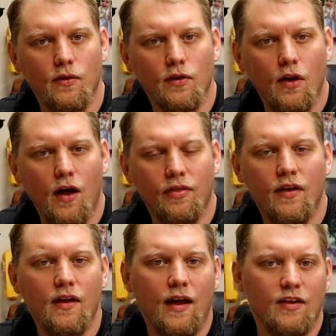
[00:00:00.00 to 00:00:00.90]
or cloth
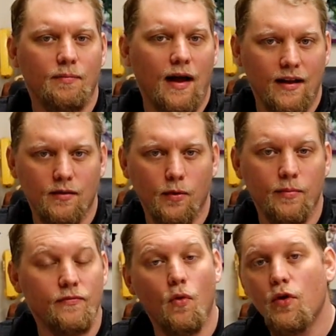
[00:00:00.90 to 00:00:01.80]
as possible
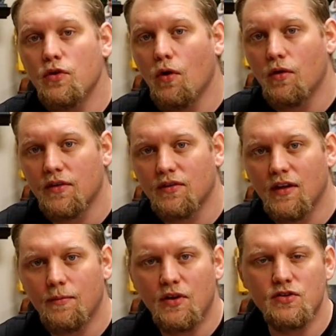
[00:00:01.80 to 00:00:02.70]
before you go to the
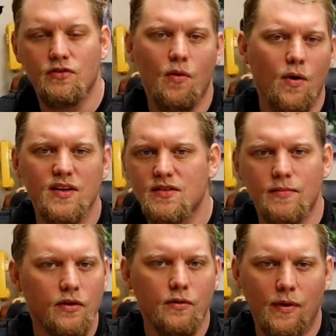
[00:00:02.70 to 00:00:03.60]
sink because you don't want to
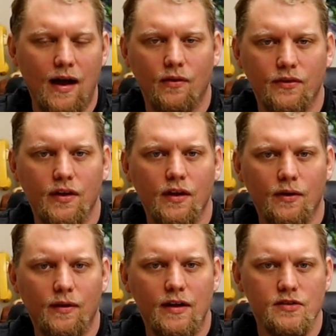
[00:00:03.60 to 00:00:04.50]
smear it around,
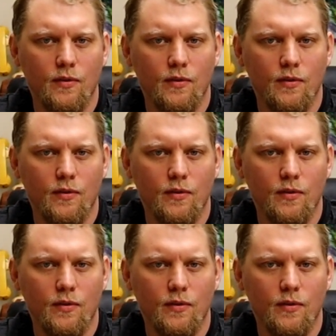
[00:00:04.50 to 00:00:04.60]
right?